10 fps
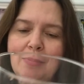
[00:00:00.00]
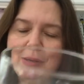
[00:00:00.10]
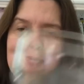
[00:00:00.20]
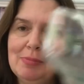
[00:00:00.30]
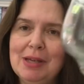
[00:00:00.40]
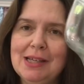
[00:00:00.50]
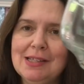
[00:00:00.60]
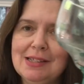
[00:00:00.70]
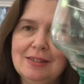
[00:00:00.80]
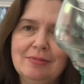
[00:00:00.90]
maybe
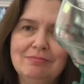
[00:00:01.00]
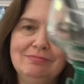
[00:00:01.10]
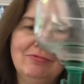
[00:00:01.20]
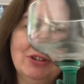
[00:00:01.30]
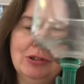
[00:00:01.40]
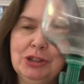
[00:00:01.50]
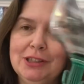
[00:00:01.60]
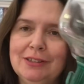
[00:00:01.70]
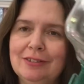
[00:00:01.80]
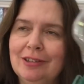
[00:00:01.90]
make some
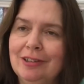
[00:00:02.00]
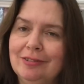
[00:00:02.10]
virgin